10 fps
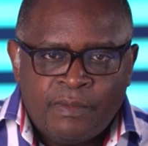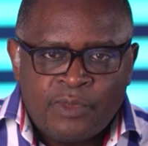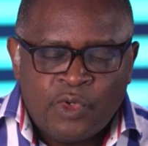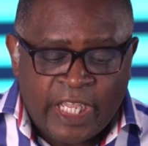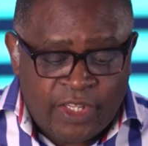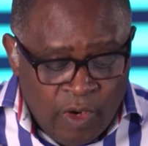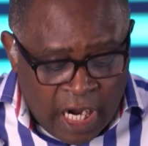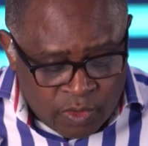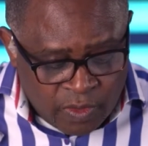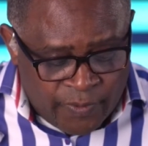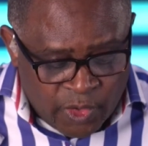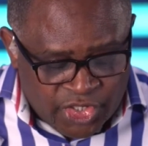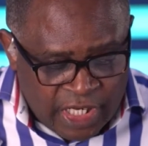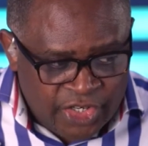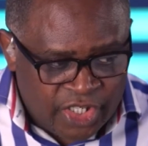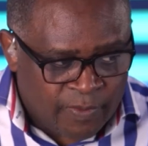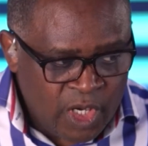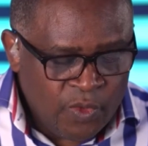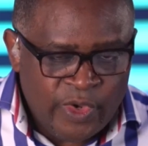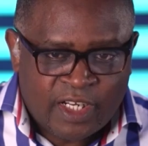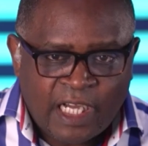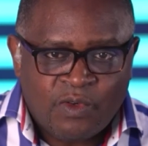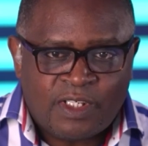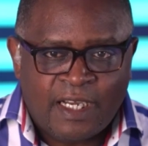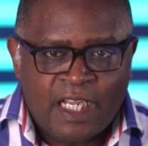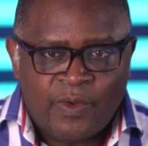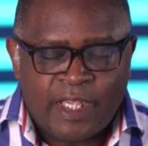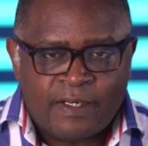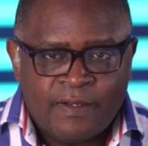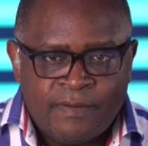to take you out of your sonship. We cannot allow that.